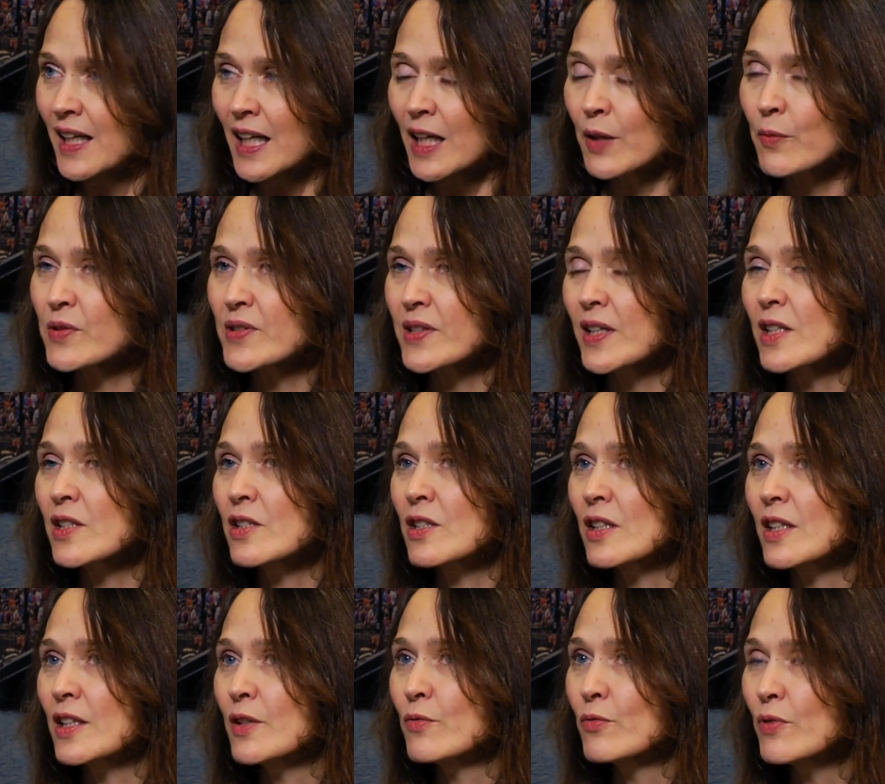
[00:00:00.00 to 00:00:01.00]
It was
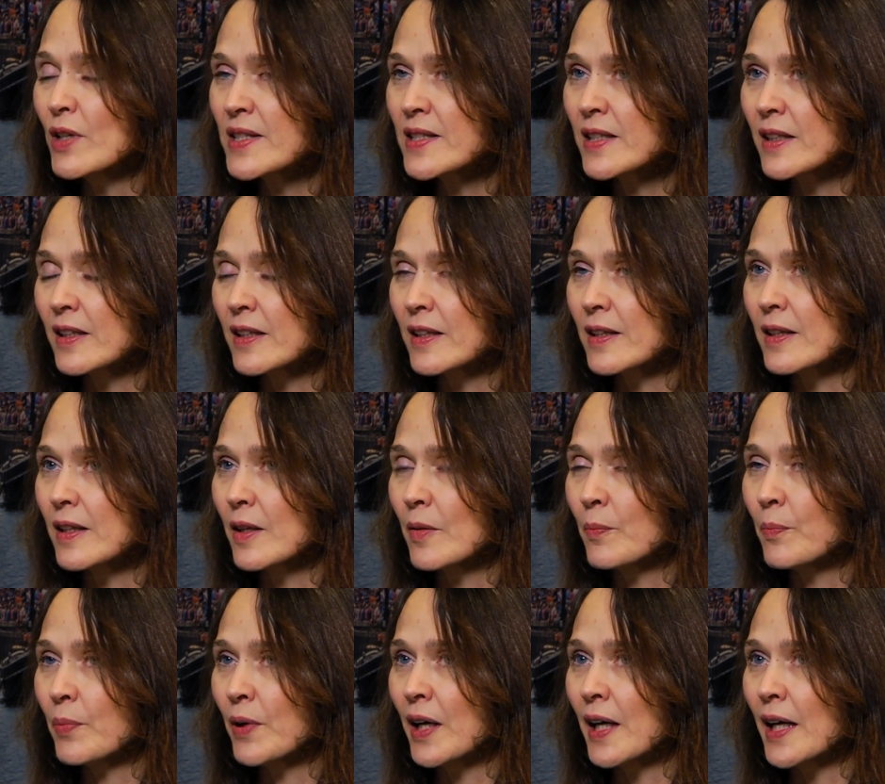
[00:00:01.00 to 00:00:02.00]
actually written
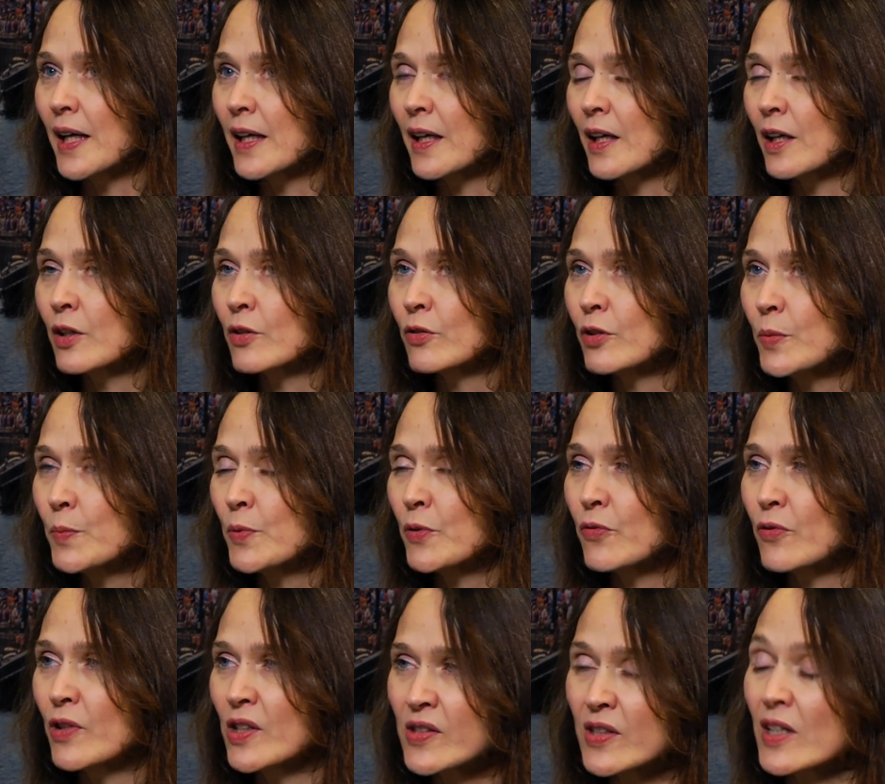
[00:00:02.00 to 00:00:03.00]
by a group
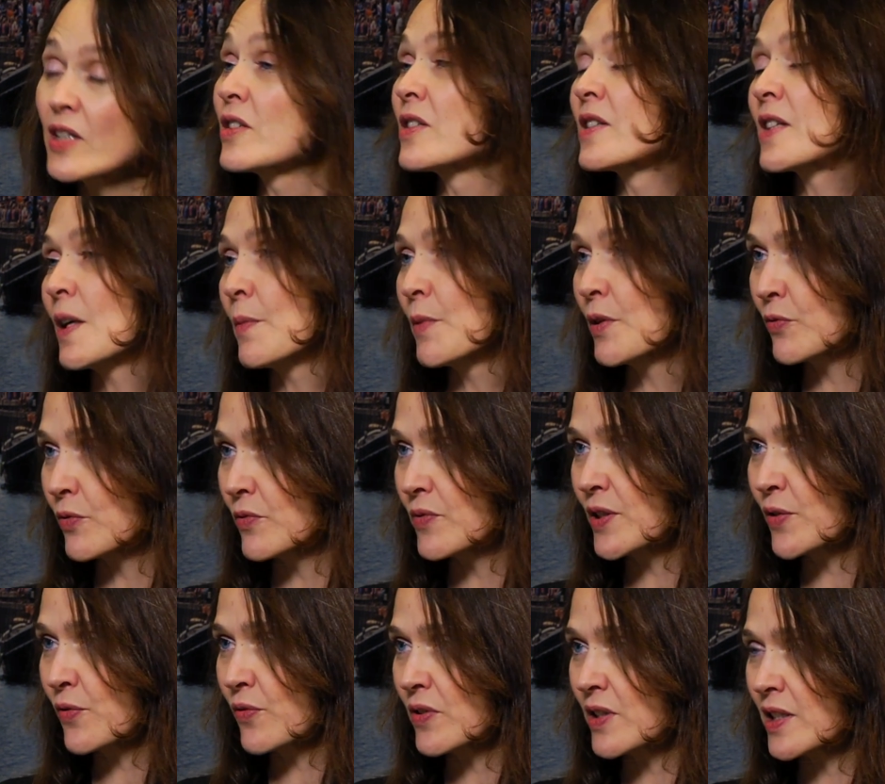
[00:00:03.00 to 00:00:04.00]
of researchers coming from
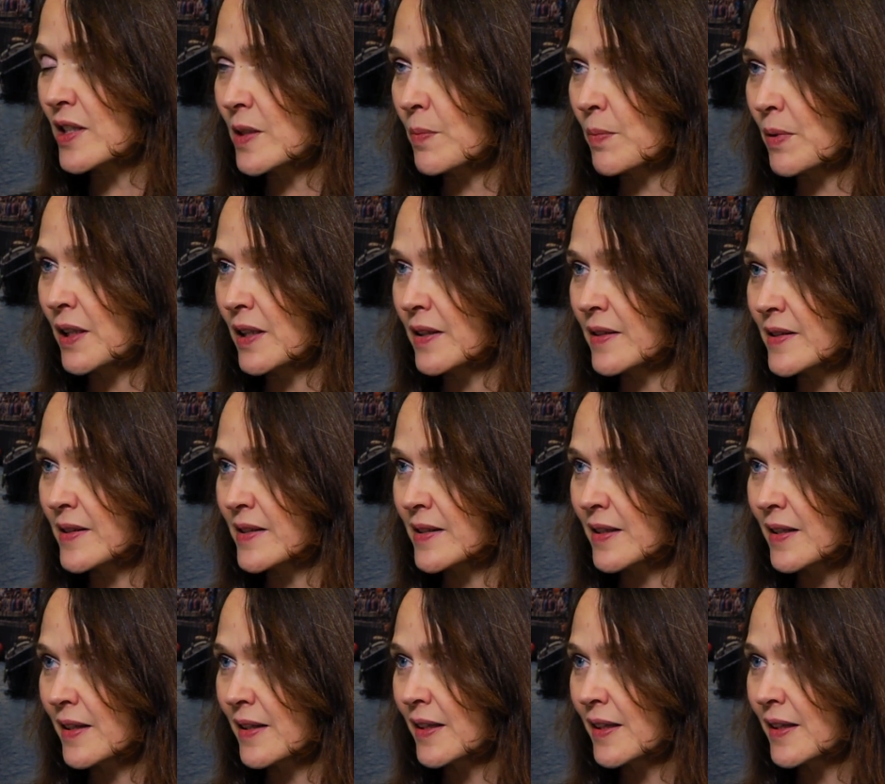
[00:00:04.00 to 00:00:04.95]
different disciplines,